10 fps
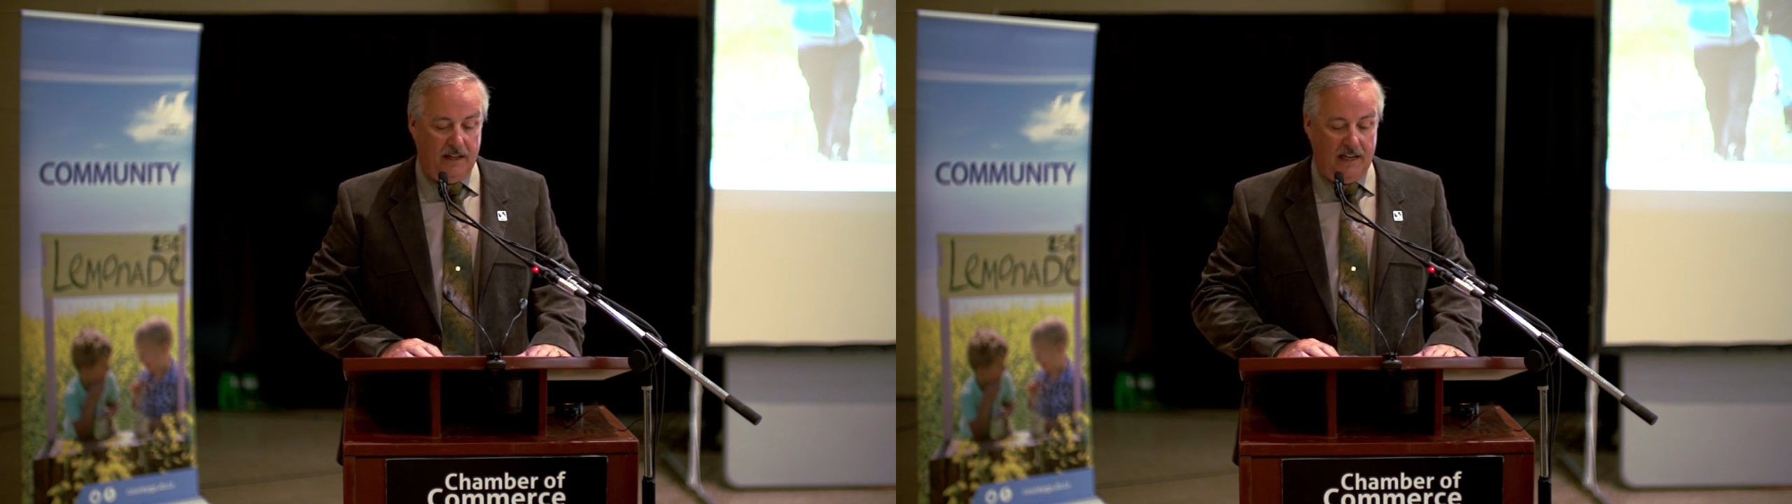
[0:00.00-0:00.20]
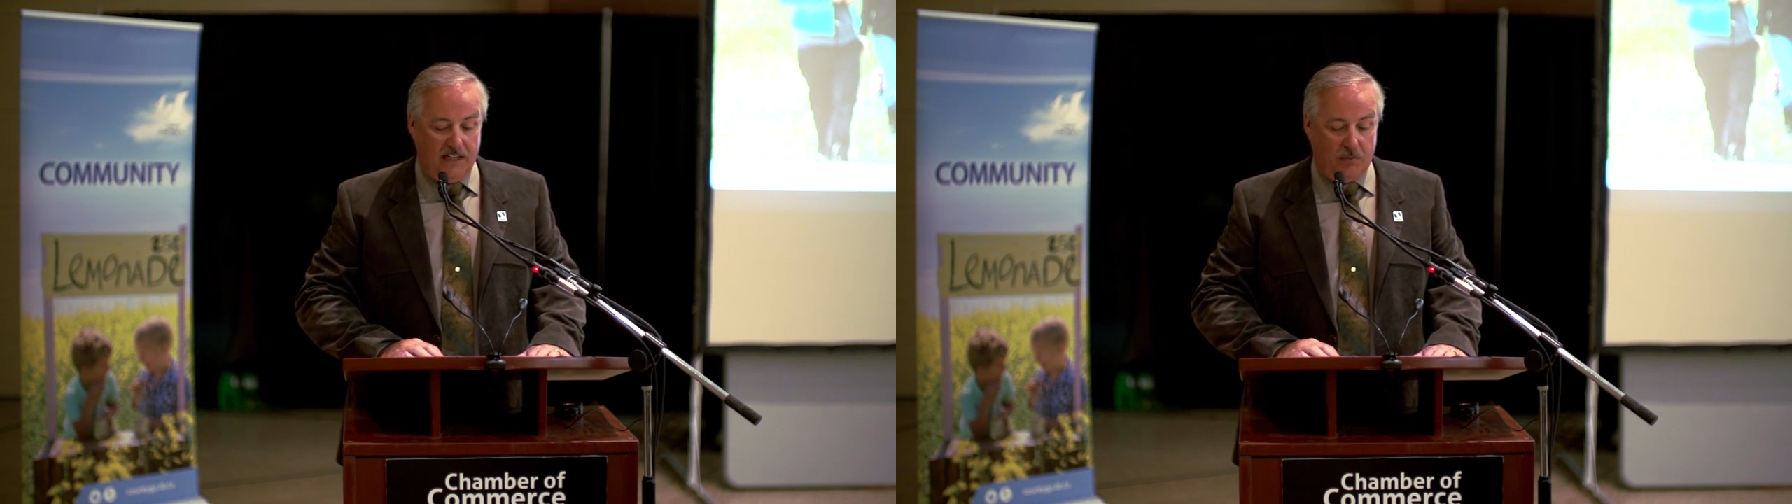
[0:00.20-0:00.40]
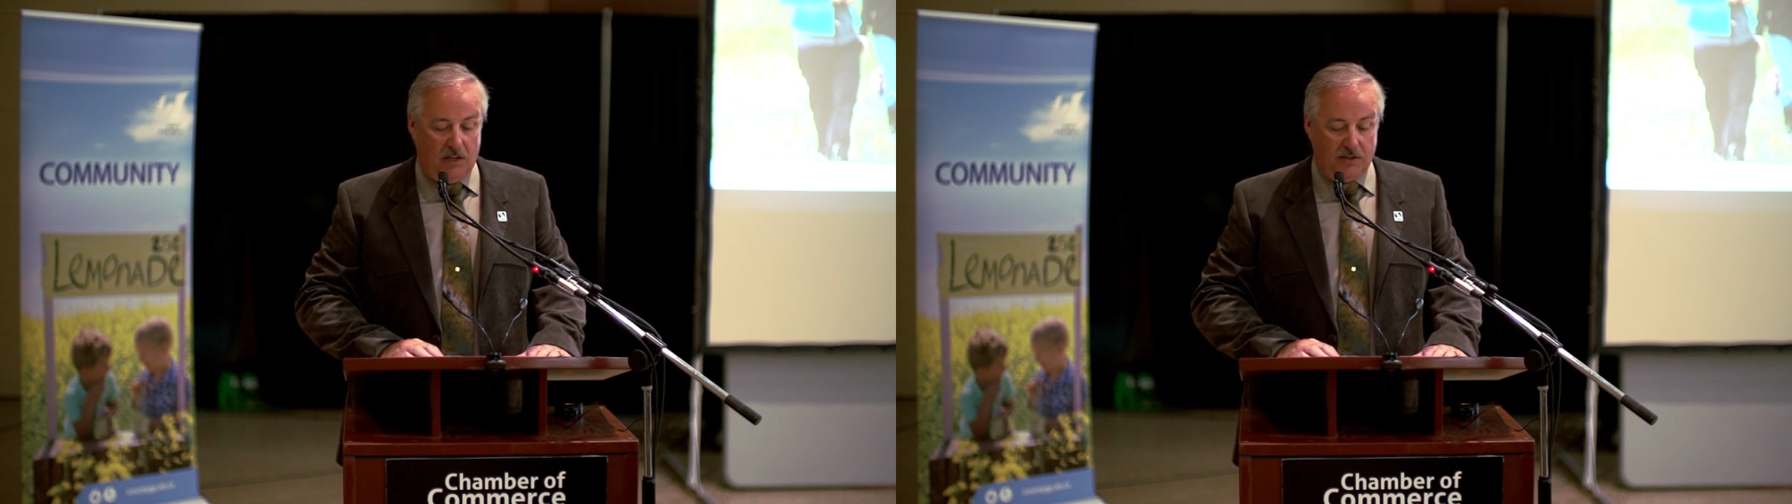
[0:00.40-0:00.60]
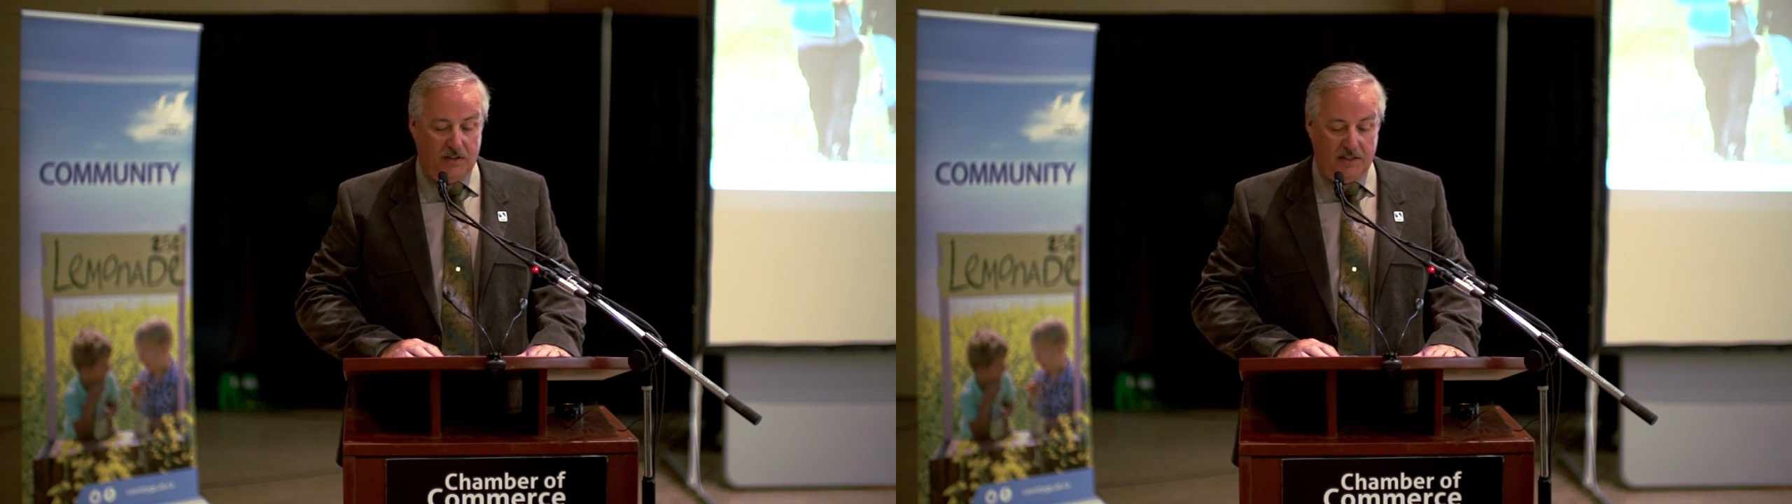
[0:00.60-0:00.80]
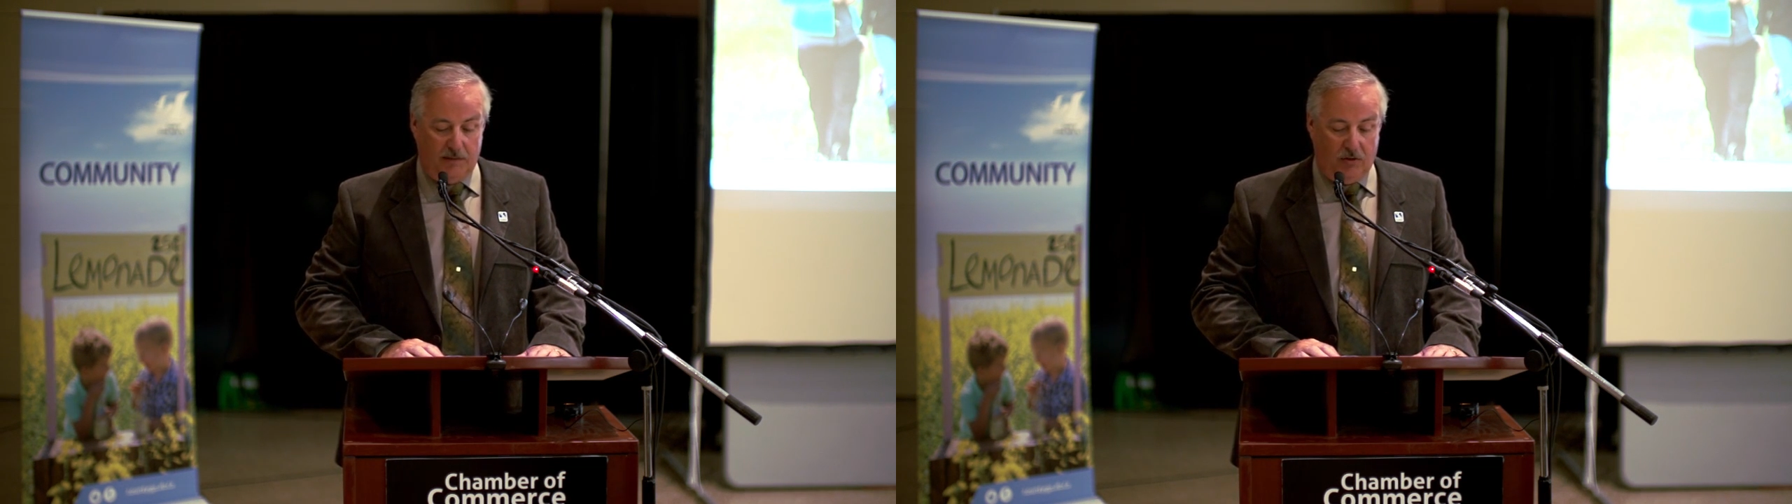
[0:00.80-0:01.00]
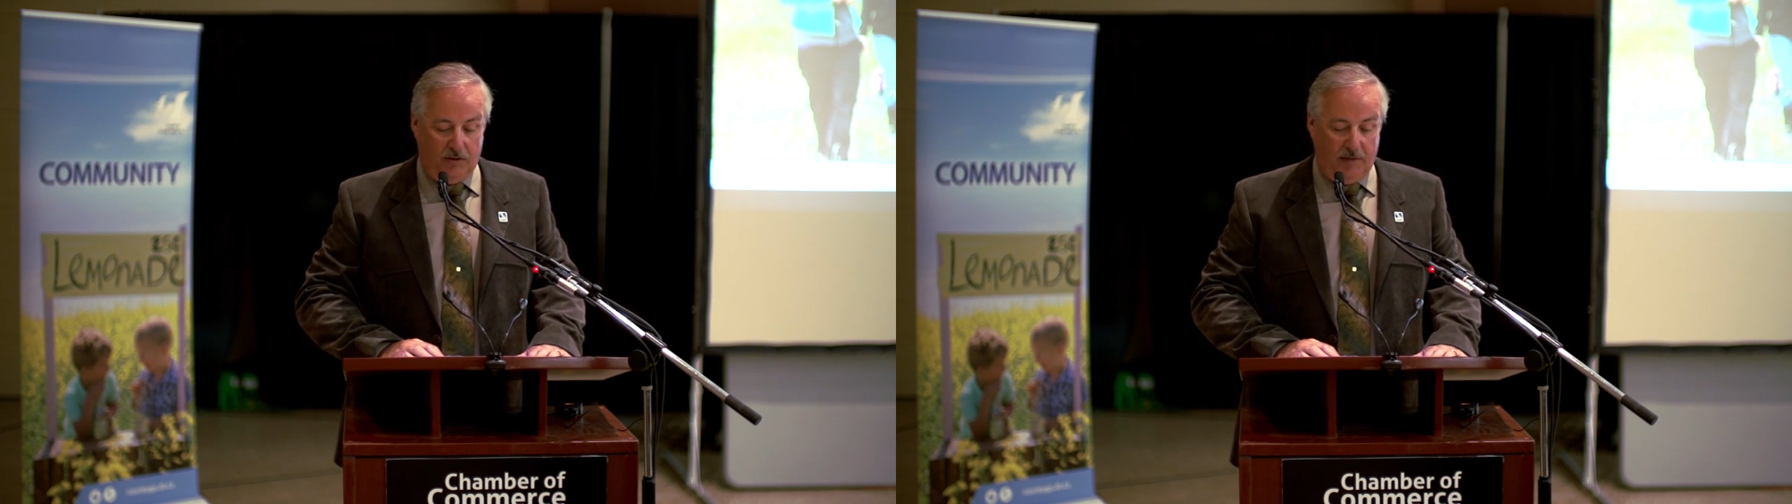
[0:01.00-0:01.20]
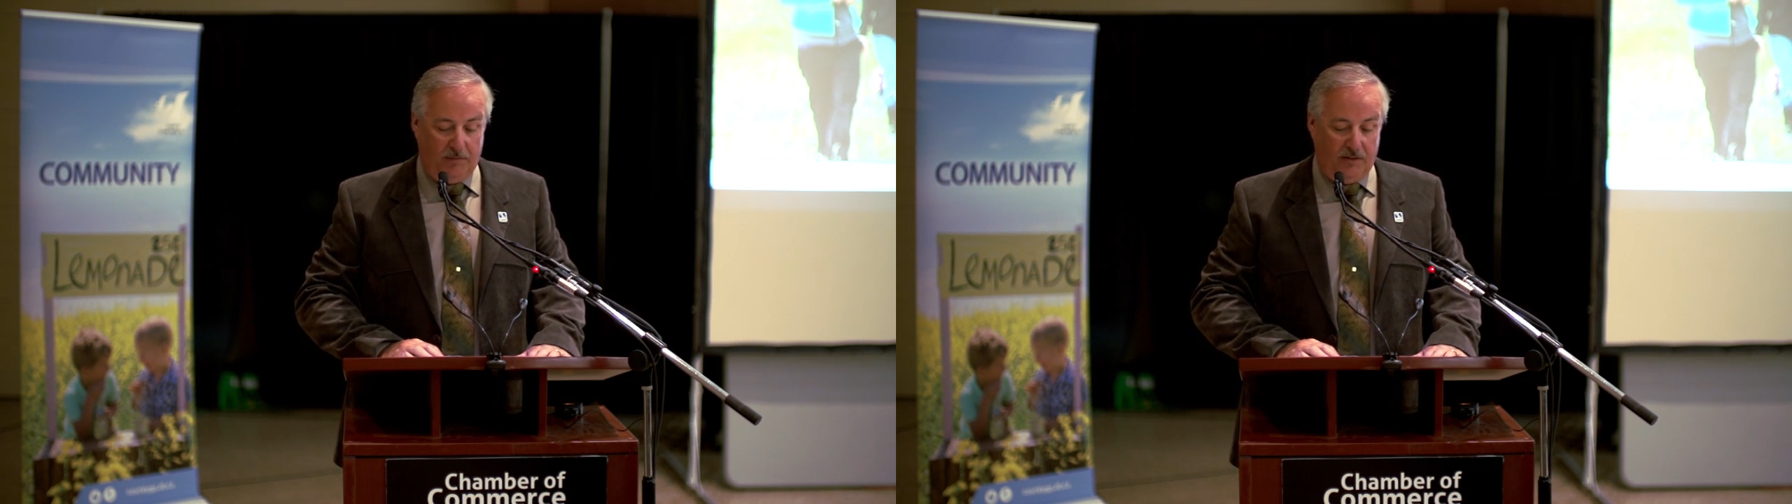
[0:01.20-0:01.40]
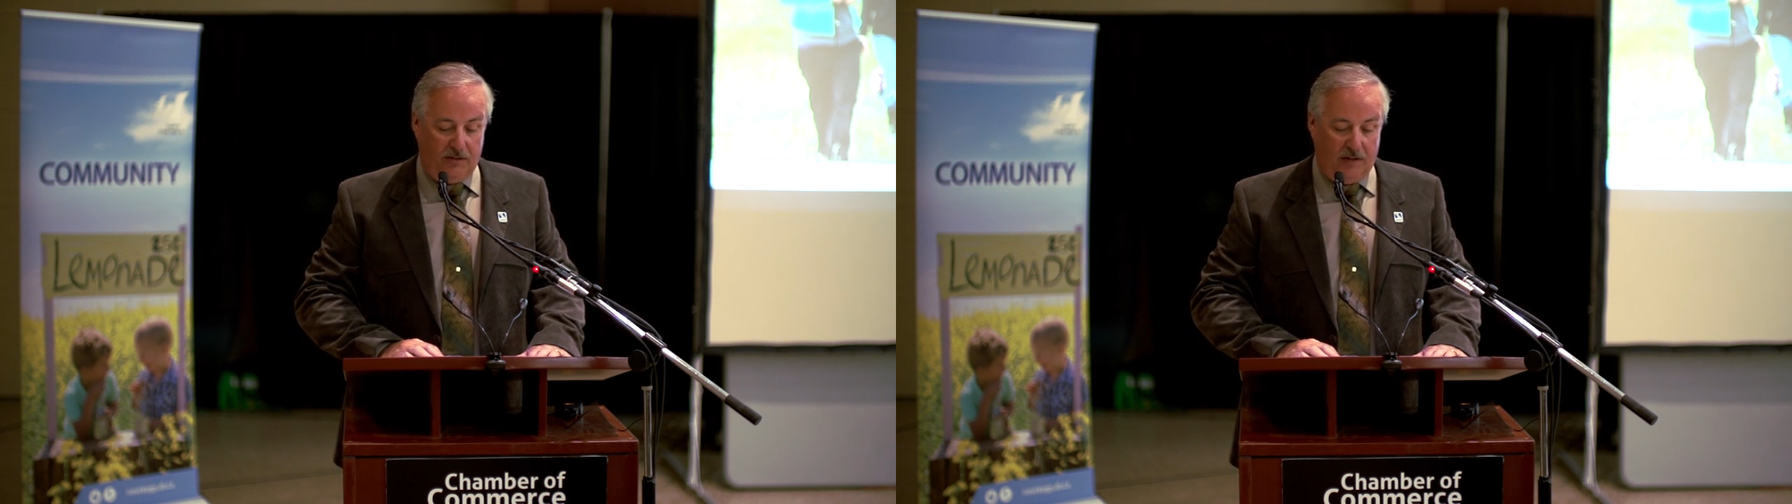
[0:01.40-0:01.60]
As well, she is a board
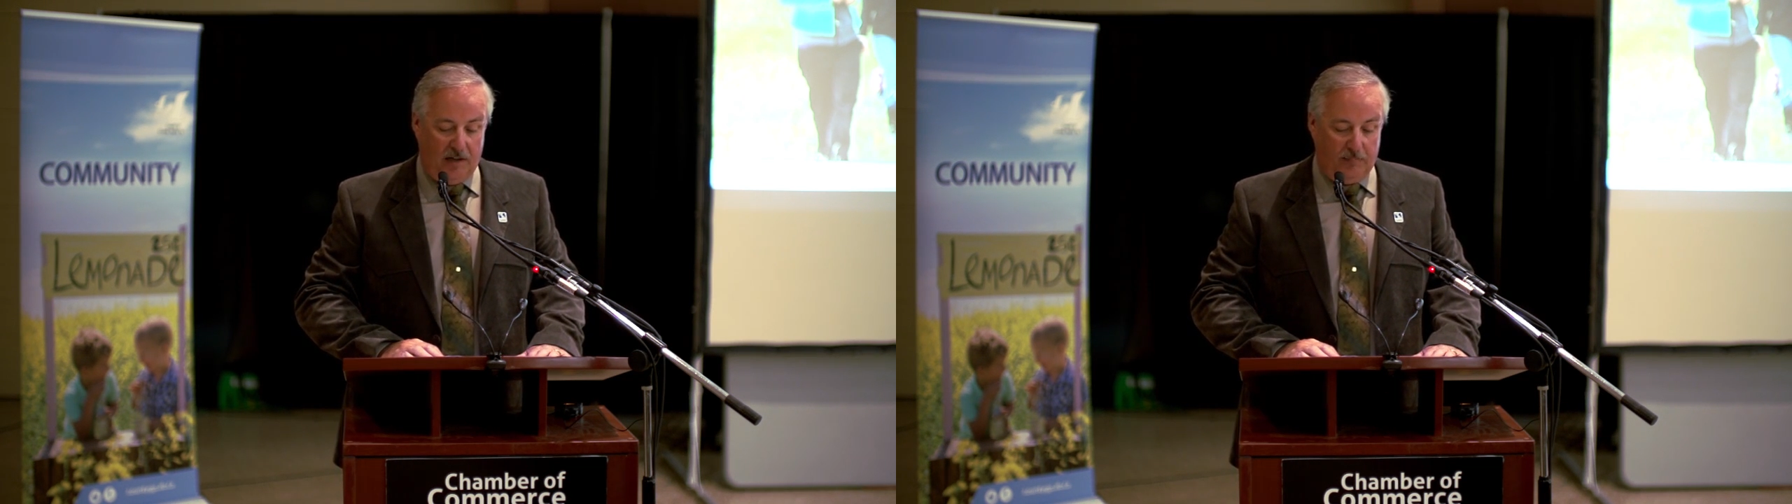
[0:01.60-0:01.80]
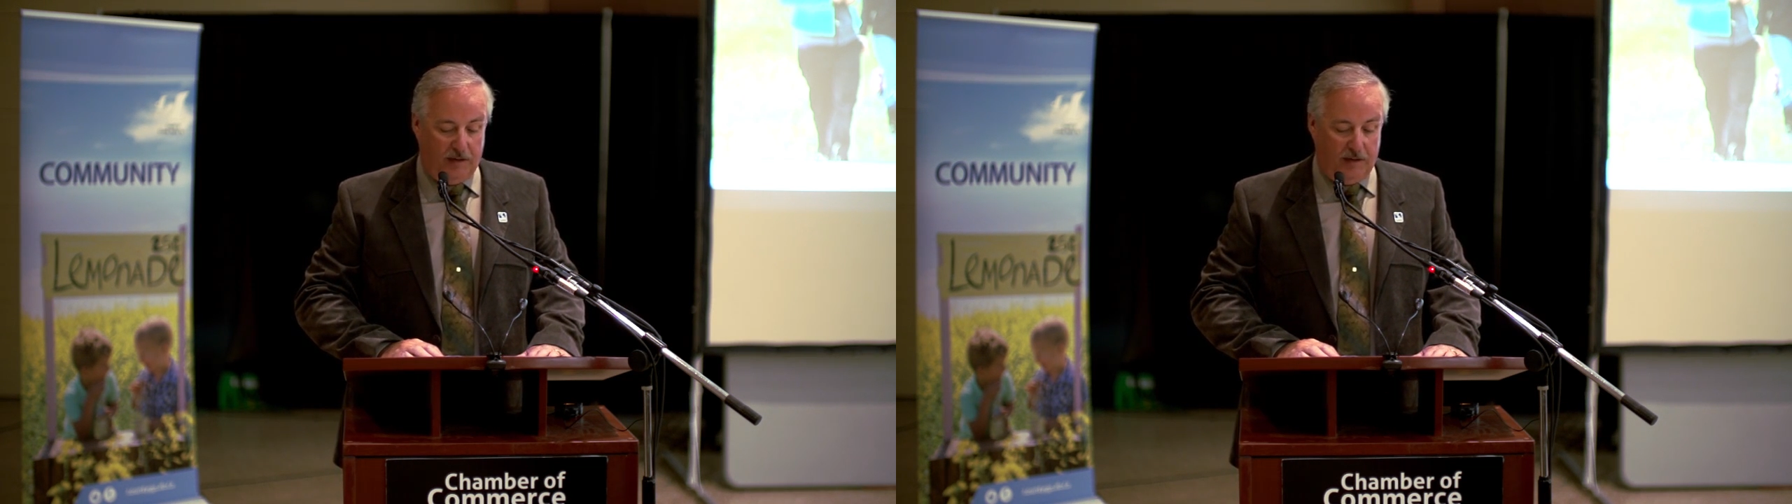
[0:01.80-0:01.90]
member of the Grande